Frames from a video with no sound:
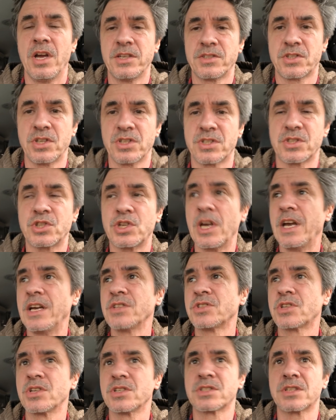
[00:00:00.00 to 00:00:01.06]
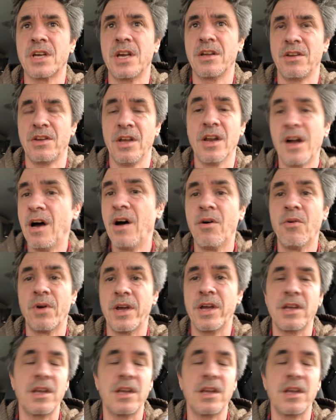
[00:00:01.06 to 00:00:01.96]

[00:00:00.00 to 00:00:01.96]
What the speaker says: It just changes, you know.